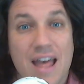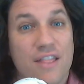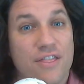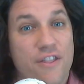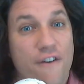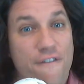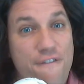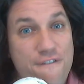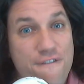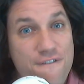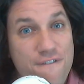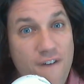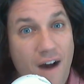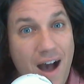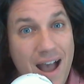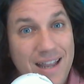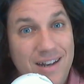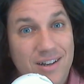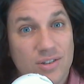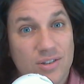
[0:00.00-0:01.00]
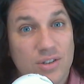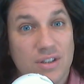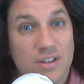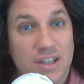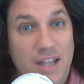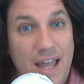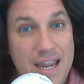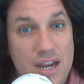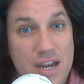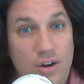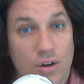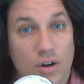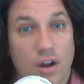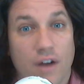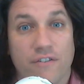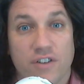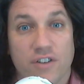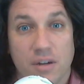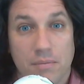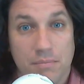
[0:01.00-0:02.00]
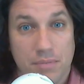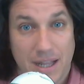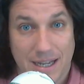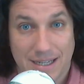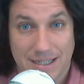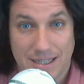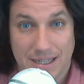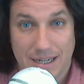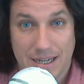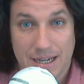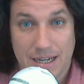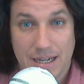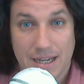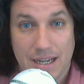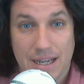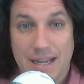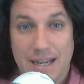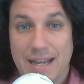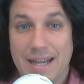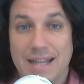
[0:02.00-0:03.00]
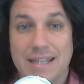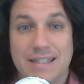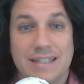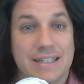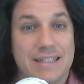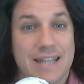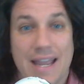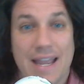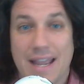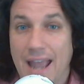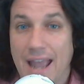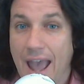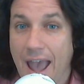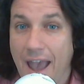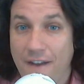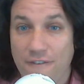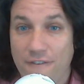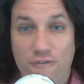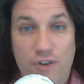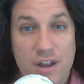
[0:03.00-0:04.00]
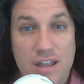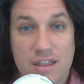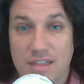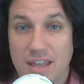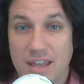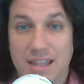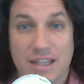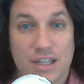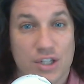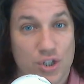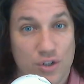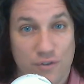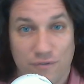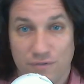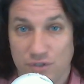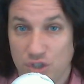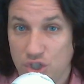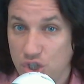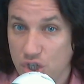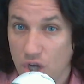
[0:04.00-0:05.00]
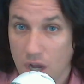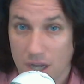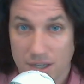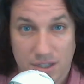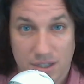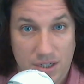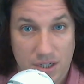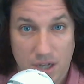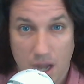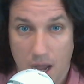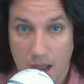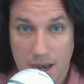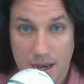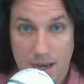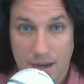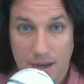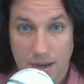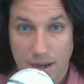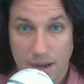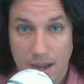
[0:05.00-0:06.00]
The final layer of complexity is to take everything that you've just done